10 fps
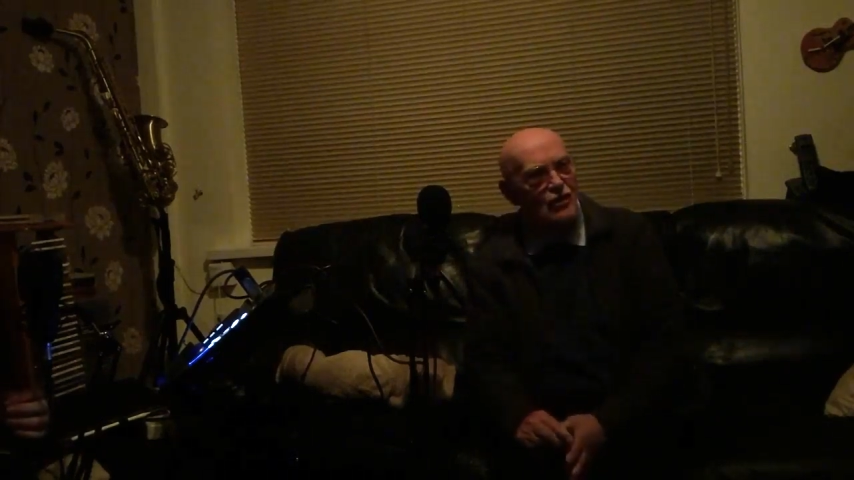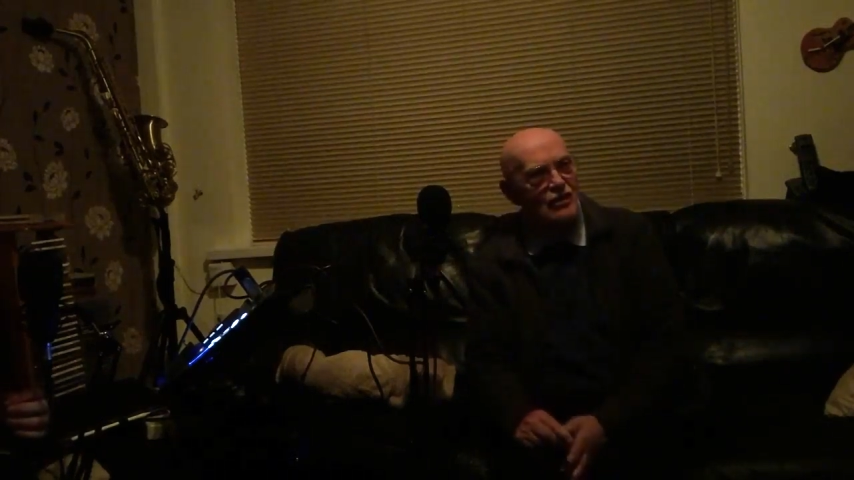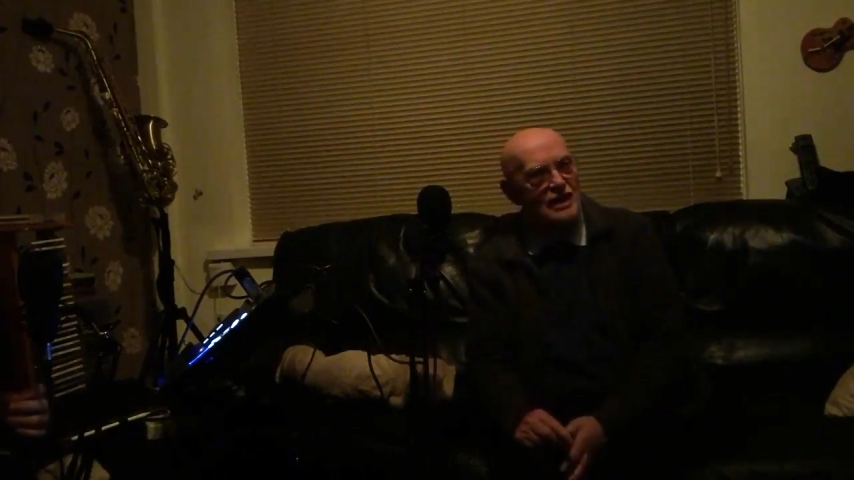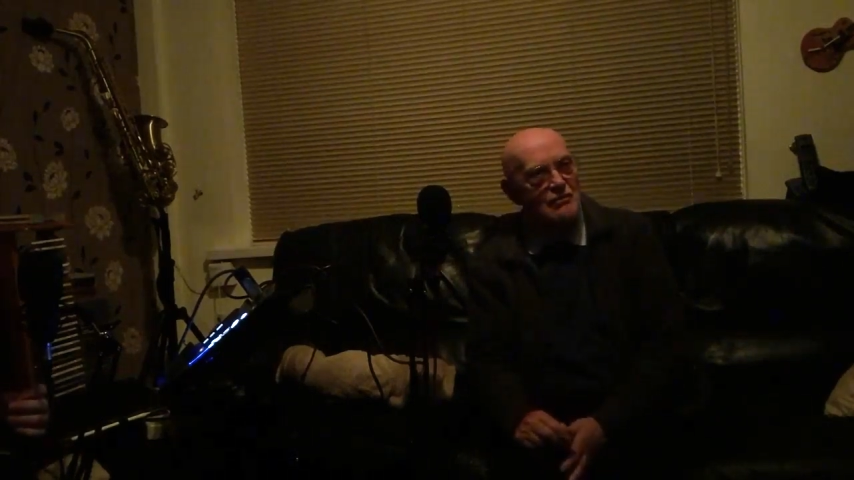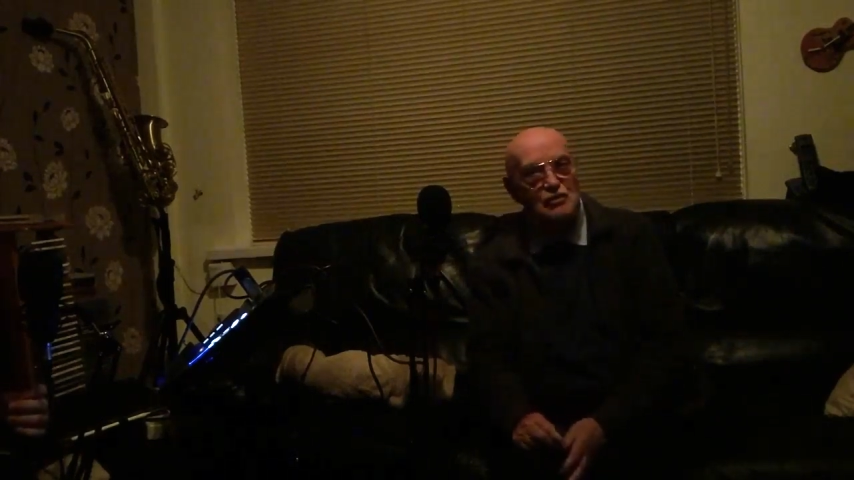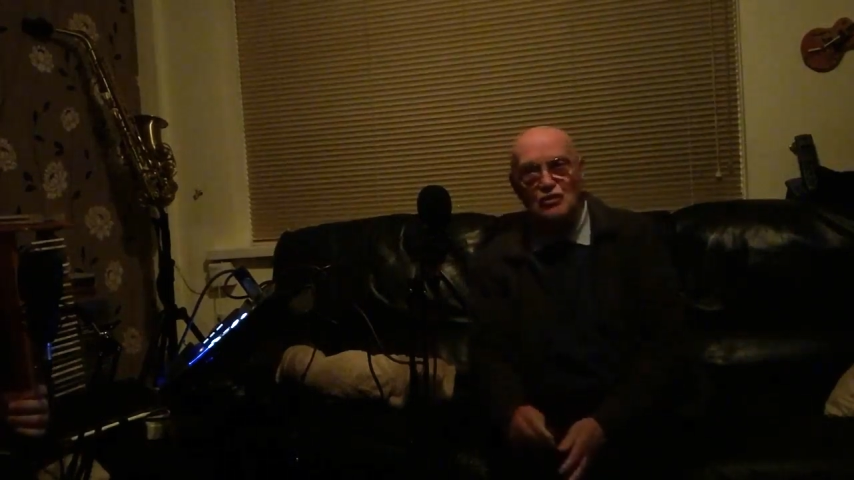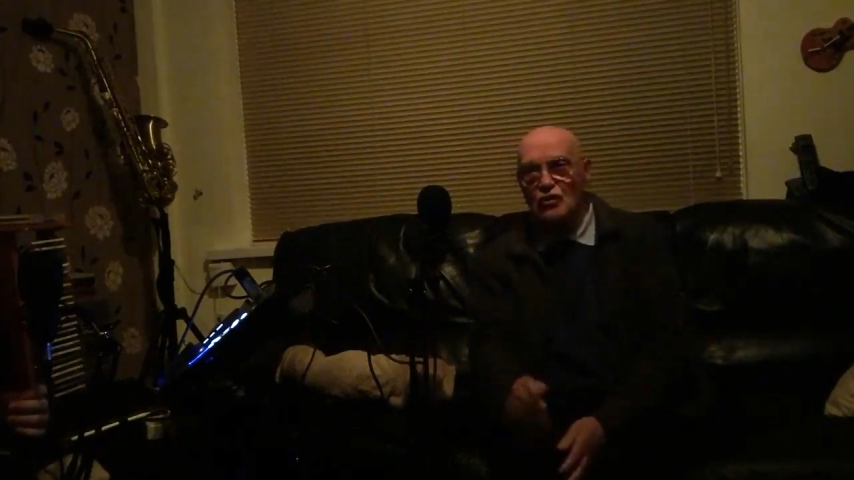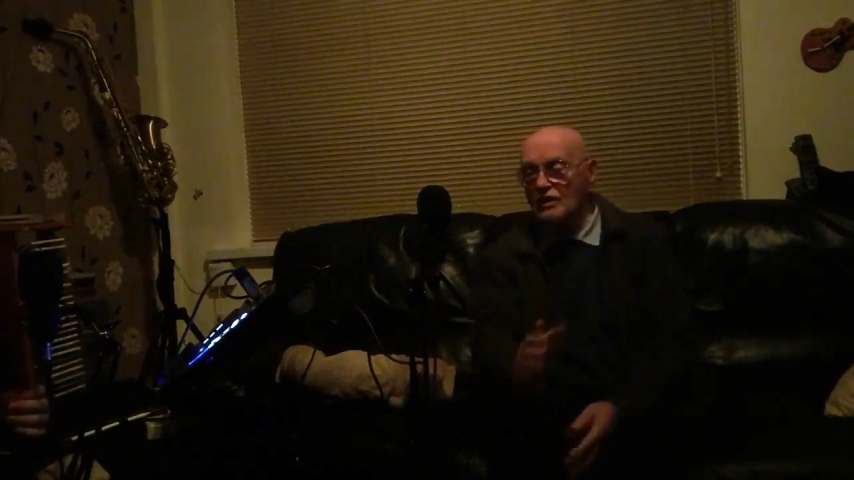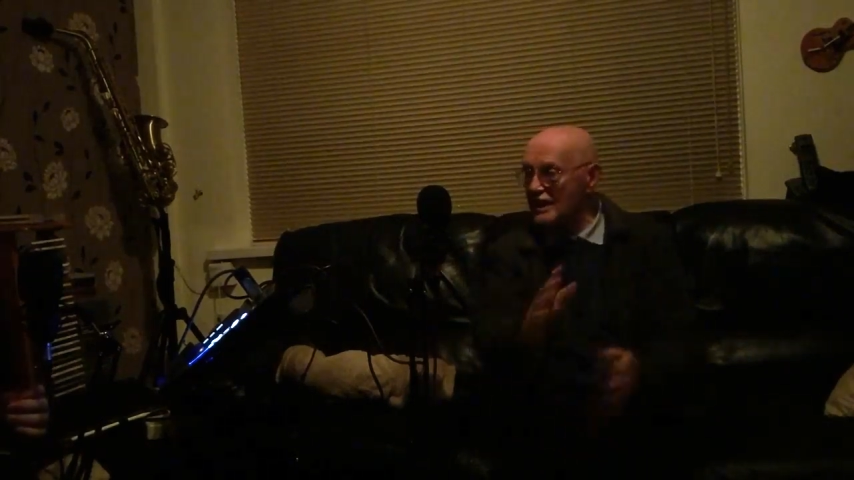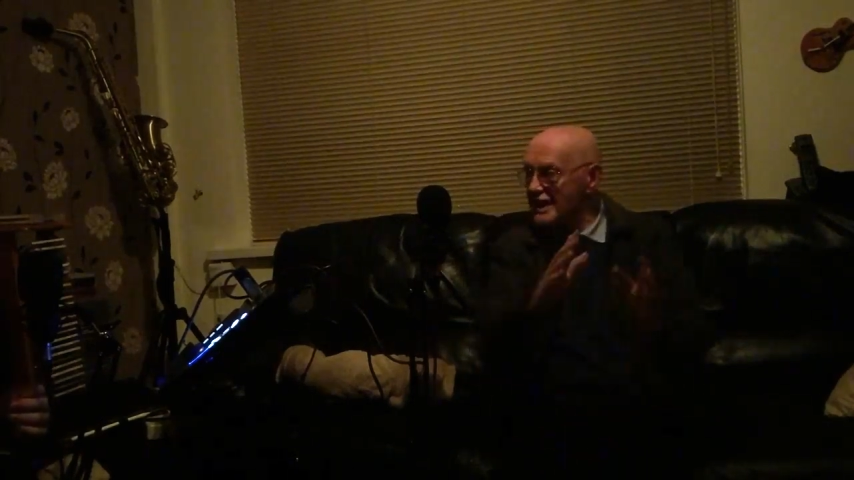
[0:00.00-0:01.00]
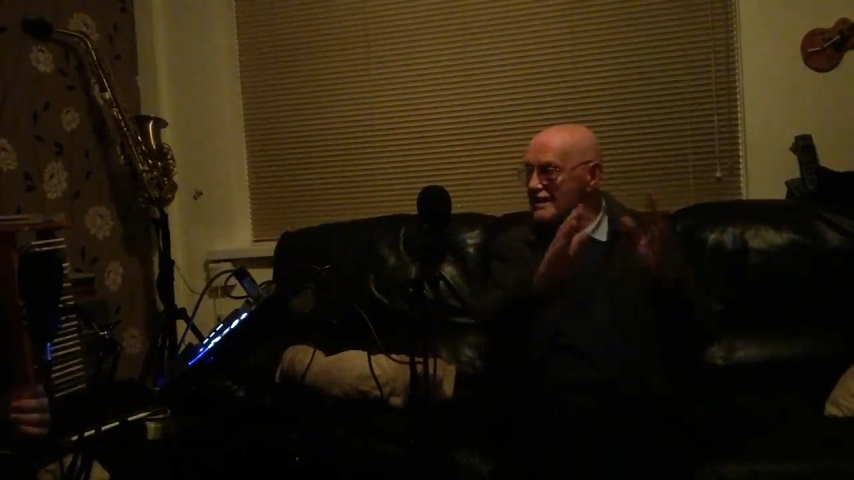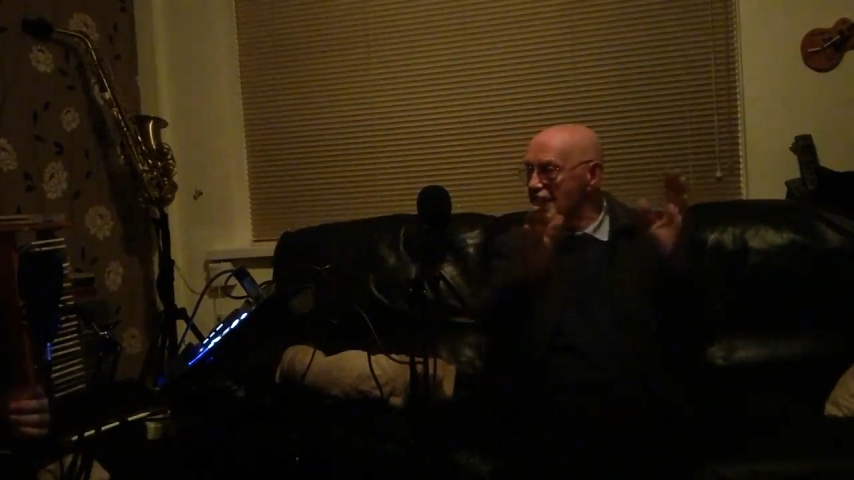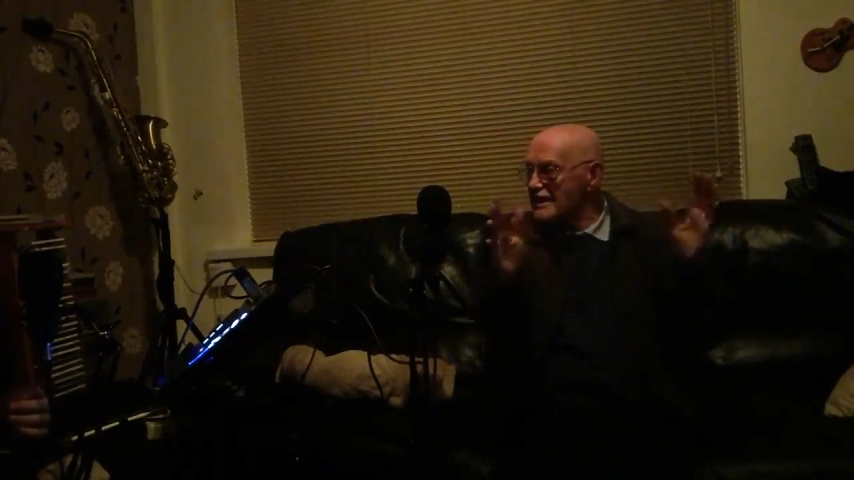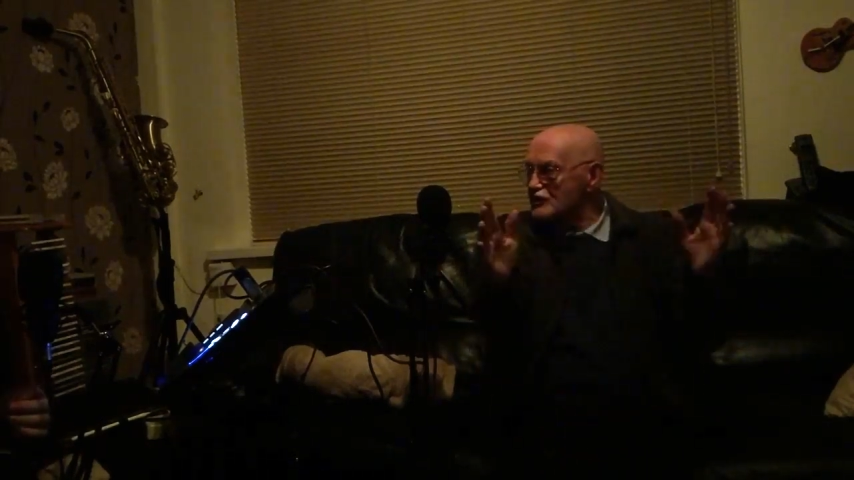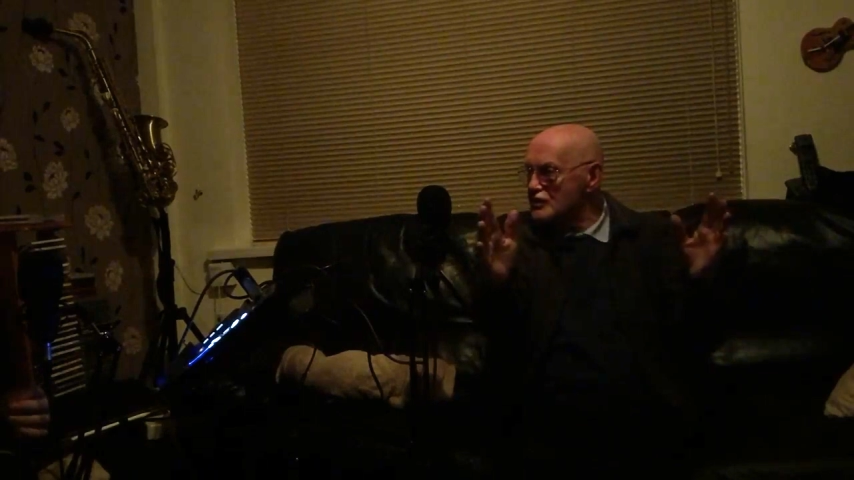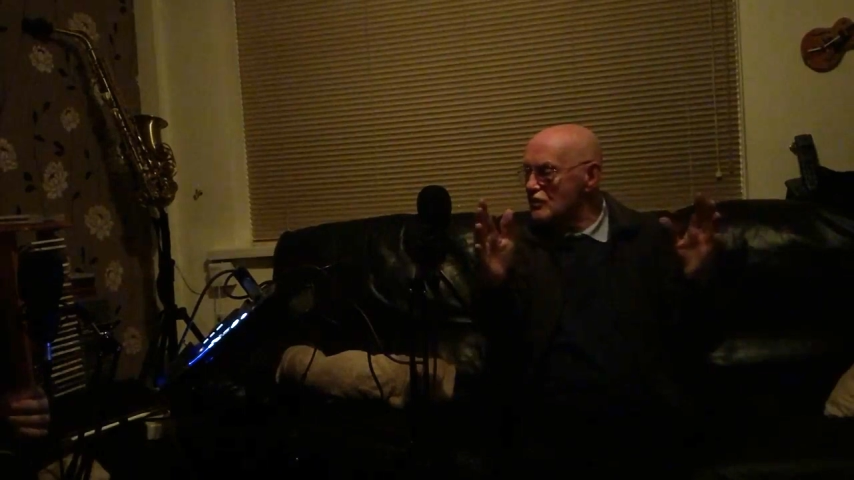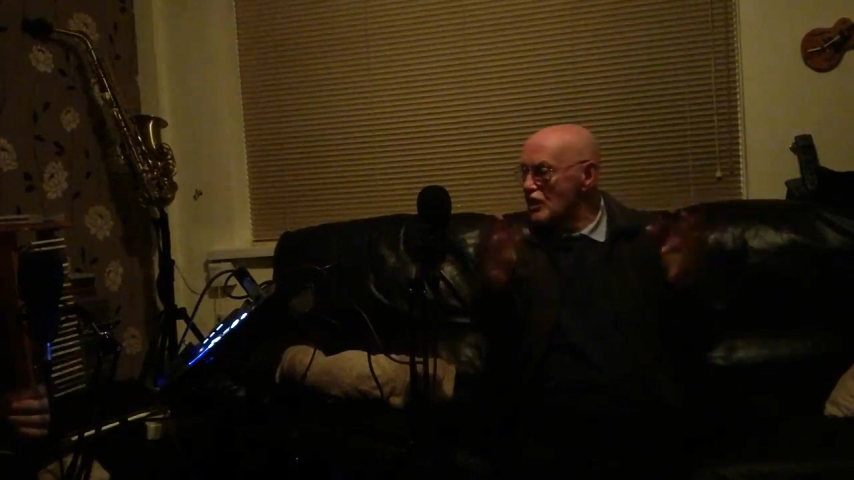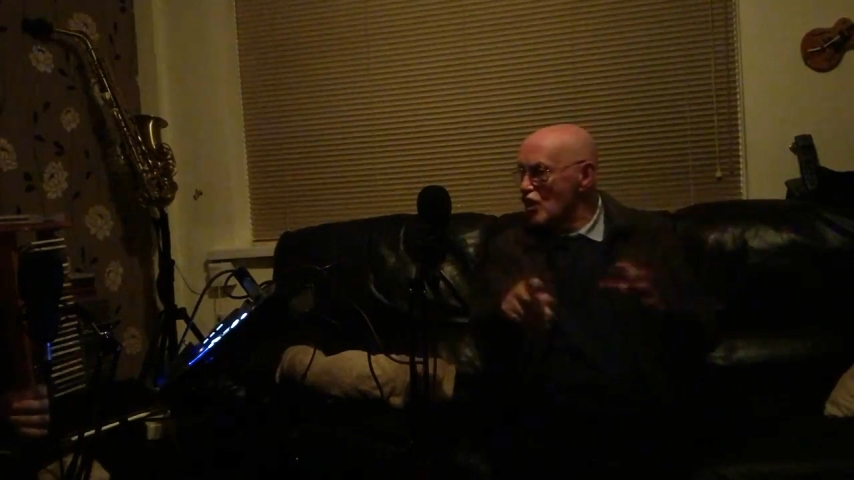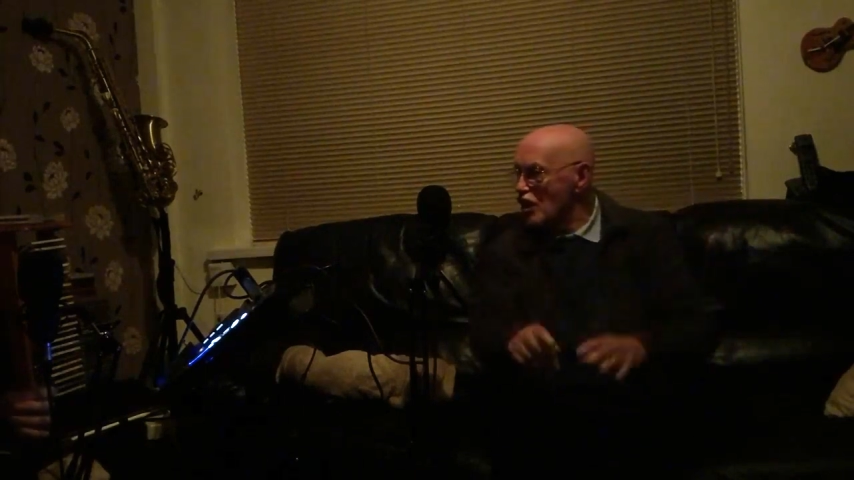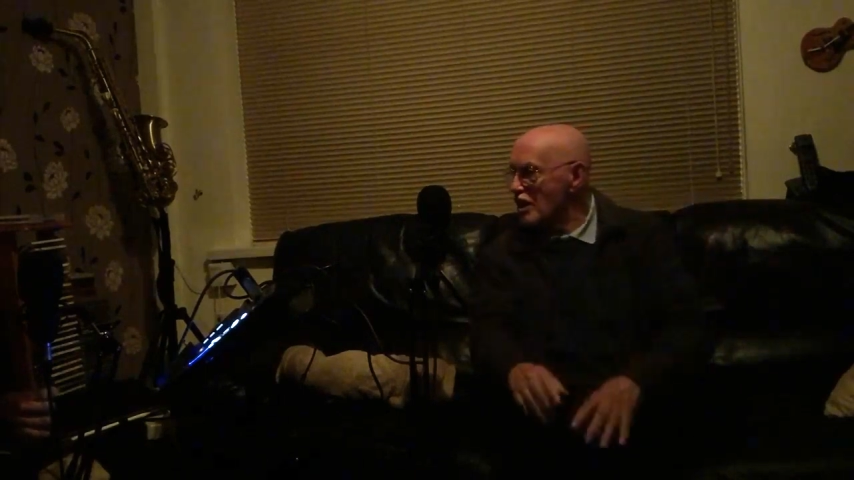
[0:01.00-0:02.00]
And all them, it was all headlines, you know.